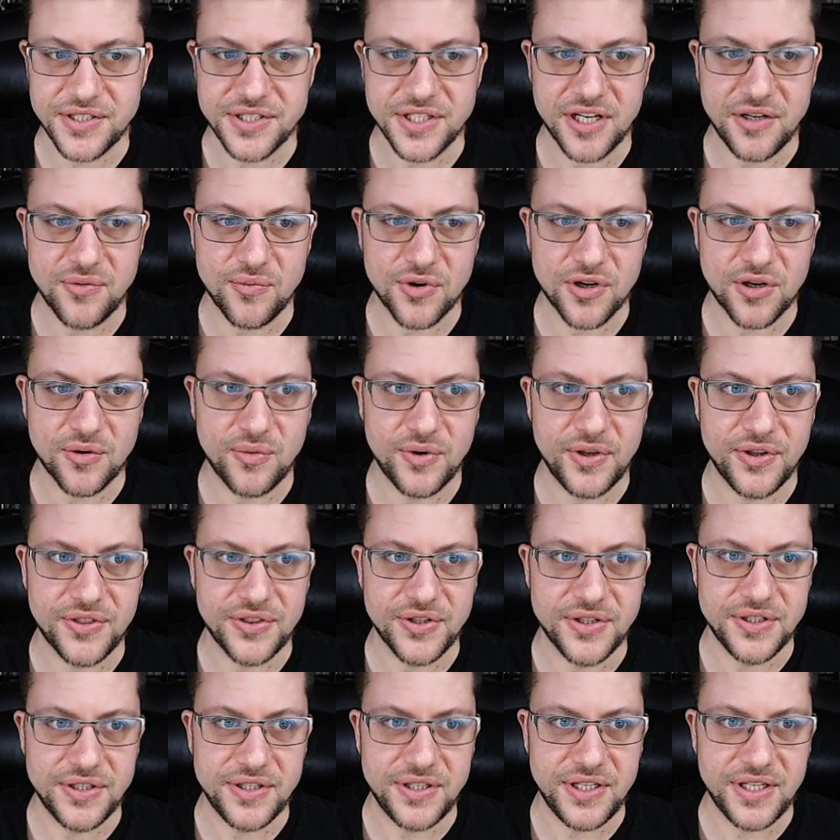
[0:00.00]
can work with.
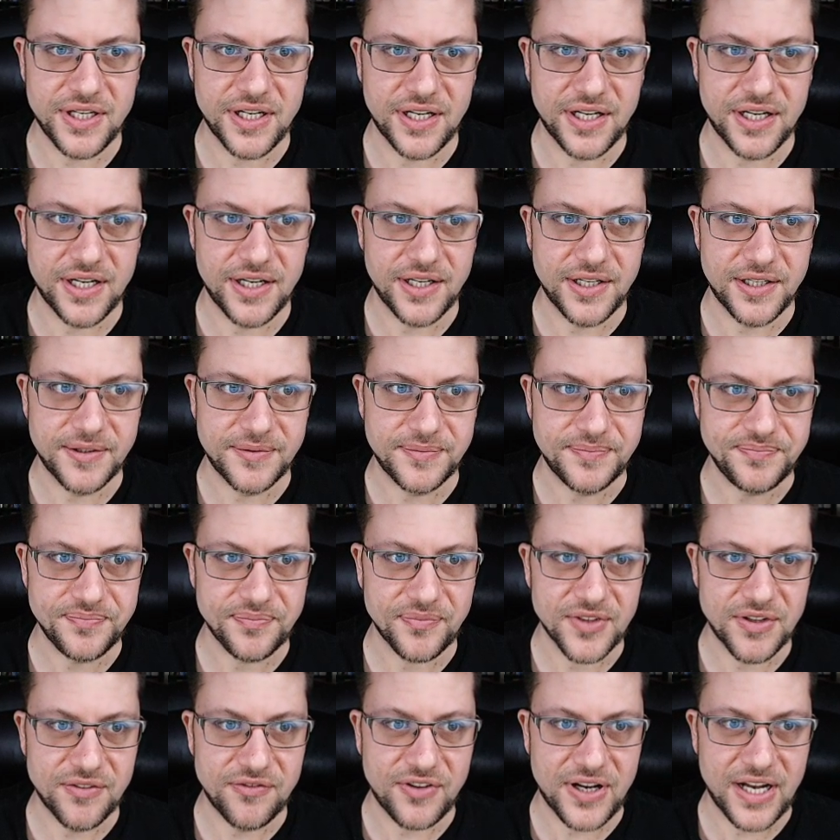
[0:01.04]
The
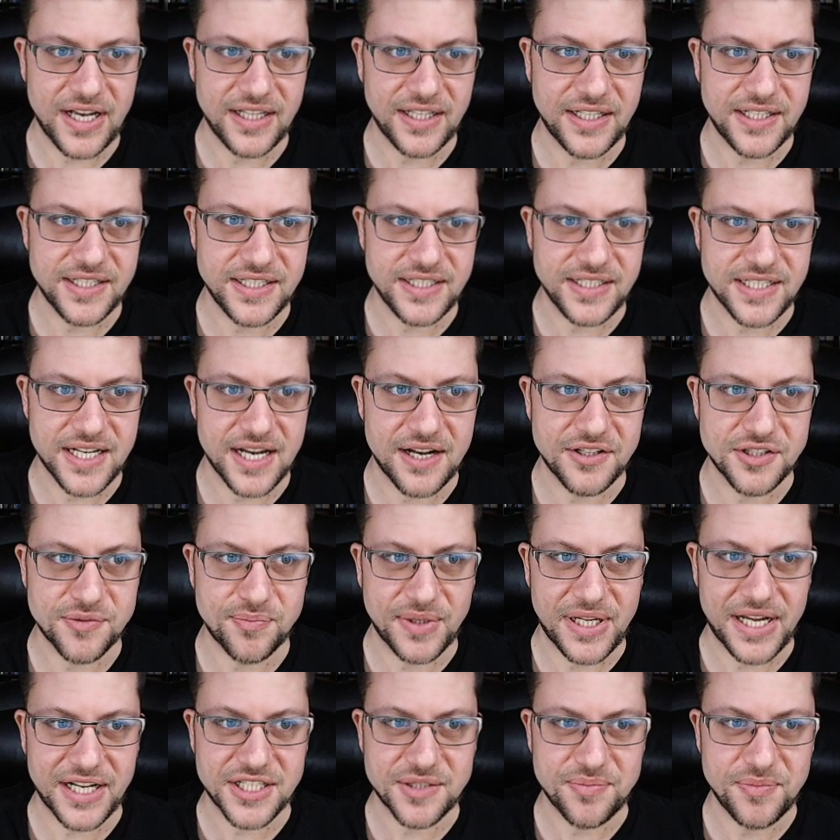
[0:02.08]
Violet, the town's
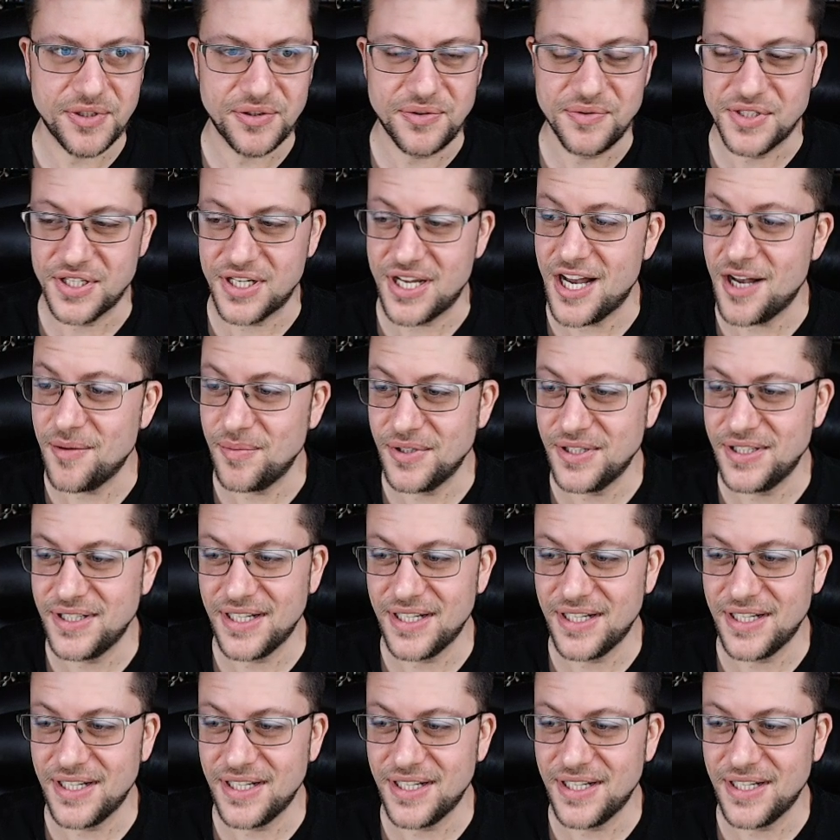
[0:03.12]
blacksmith, who's a goblin. I